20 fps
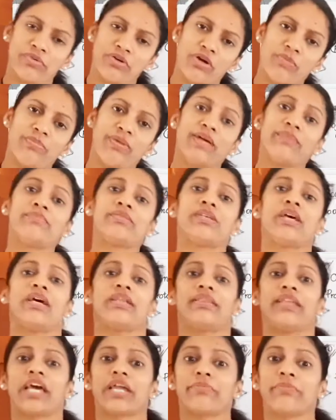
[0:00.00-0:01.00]
problems.
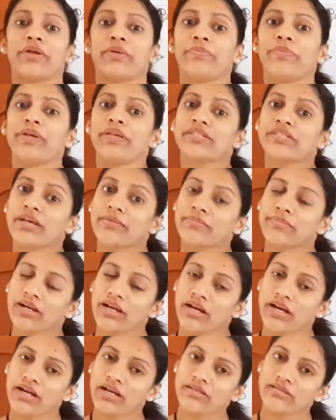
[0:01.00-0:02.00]
There may be some
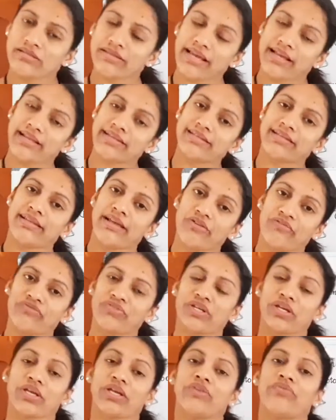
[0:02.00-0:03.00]
cells
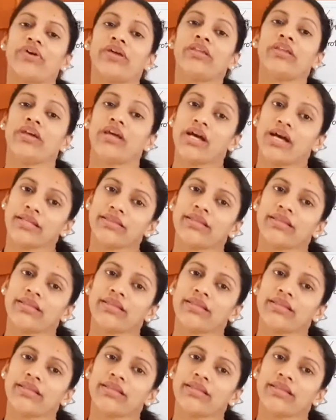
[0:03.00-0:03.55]
left even.